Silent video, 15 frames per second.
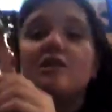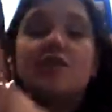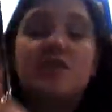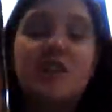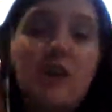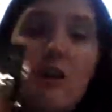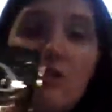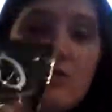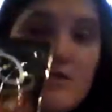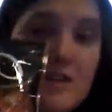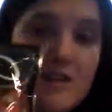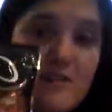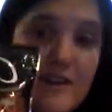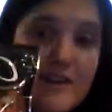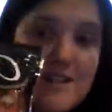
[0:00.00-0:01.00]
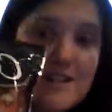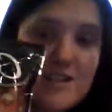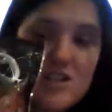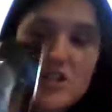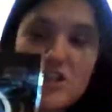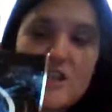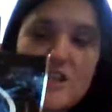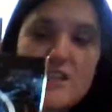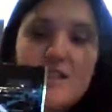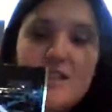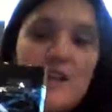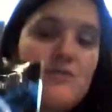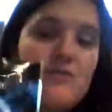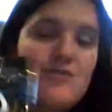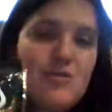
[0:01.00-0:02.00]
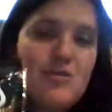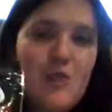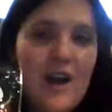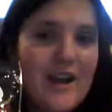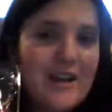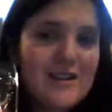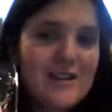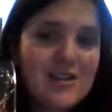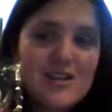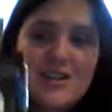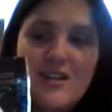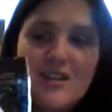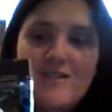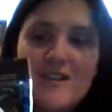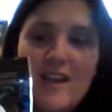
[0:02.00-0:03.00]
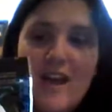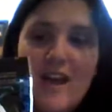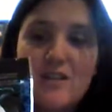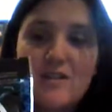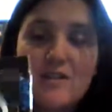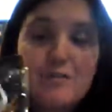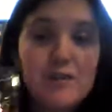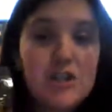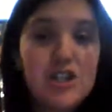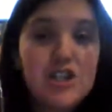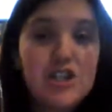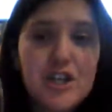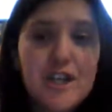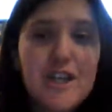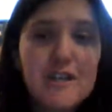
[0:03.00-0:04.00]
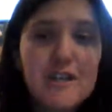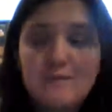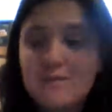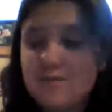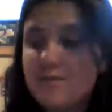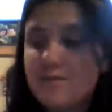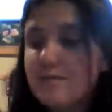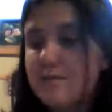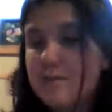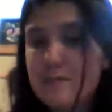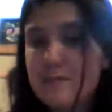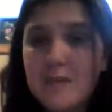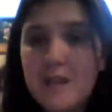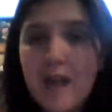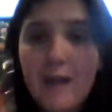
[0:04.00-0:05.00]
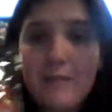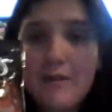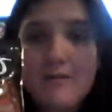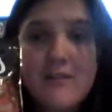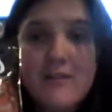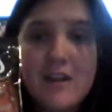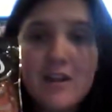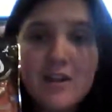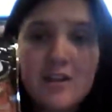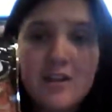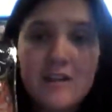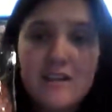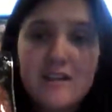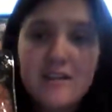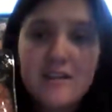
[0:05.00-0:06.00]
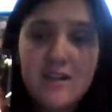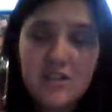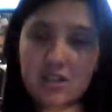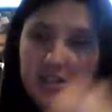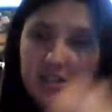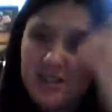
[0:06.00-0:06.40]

She only likes these treats. I don't know why. They're 7 calories per treat. I've been feeding her these, and she